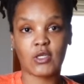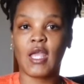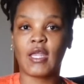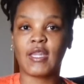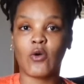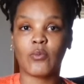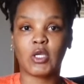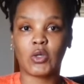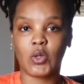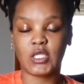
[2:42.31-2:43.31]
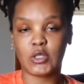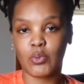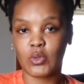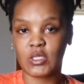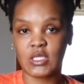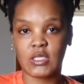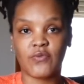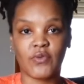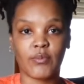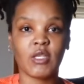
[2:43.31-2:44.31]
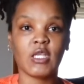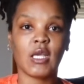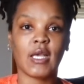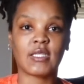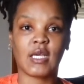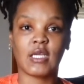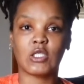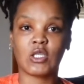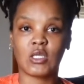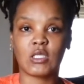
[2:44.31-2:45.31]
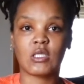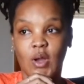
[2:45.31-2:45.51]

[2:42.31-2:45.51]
and that will be a great support system for me as I adjust.